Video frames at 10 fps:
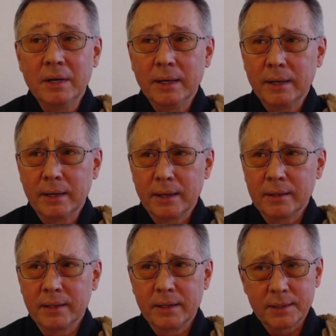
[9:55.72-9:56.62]
And
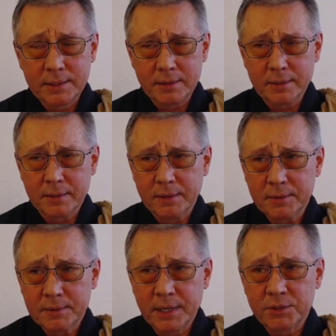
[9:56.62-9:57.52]
I guess in
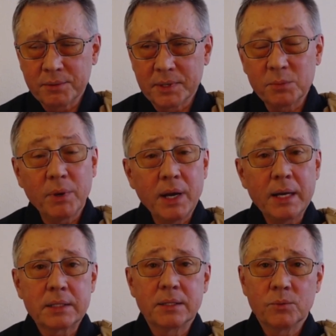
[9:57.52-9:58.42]
centuries
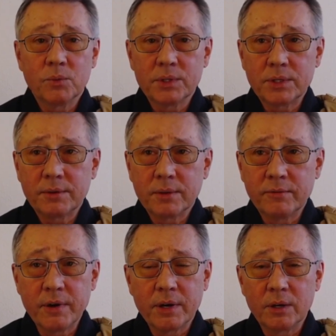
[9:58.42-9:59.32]
past, it was
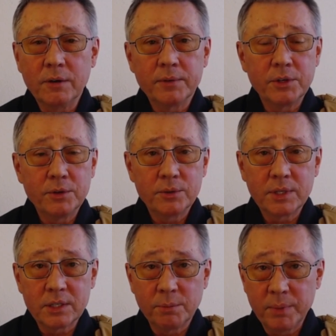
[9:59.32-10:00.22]
very often used
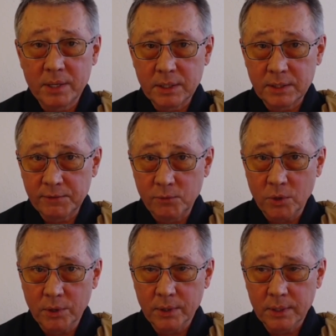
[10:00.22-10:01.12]
as the basis
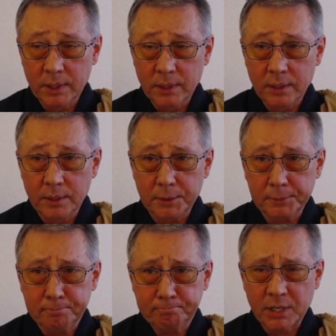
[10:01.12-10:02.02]
for
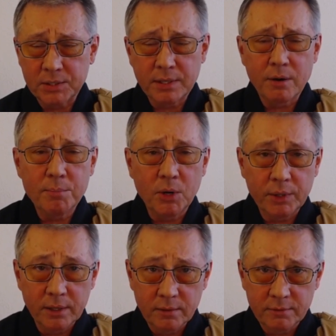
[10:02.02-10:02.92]
a
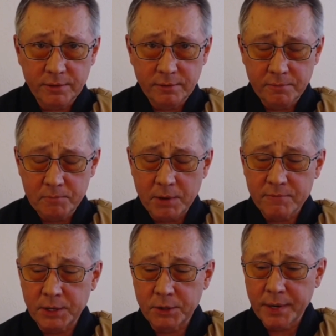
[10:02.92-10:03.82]
ceremony of
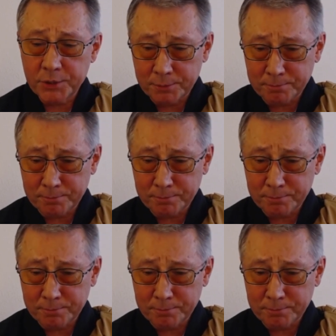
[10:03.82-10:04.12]
veneration.